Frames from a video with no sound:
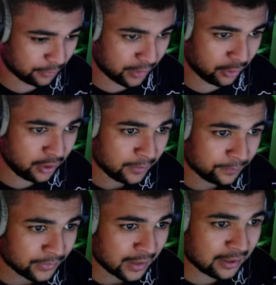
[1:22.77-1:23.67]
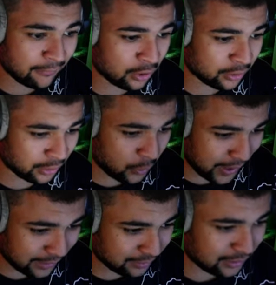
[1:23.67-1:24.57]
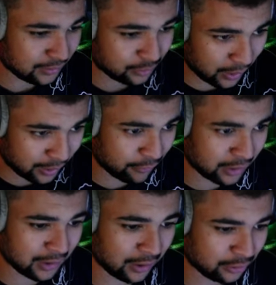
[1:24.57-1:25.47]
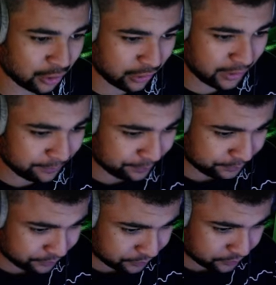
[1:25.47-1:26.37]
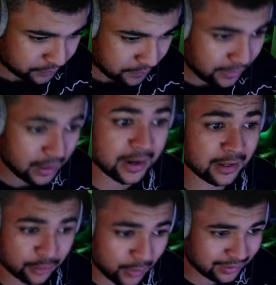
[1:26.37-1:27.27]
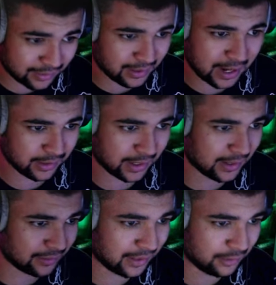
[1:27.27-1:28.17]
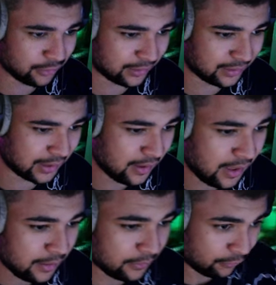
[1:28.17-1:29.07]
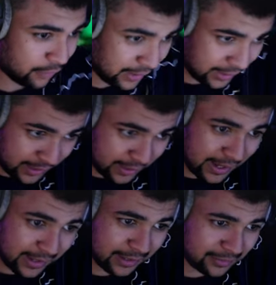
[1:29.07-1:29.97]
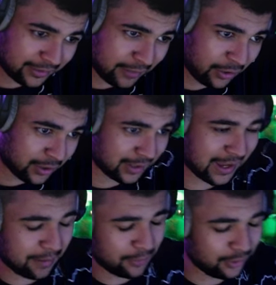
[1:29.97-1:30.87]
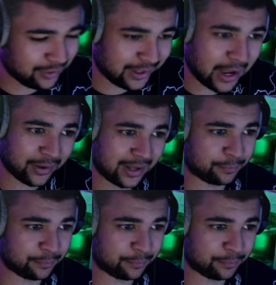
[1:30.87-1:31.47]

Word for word: mode. So have a look at the quest so I can run you guys through it. Okay, the quest isn't out yet. That's interesting. Right then, in that case, let's have a look at the game mode, see how it gets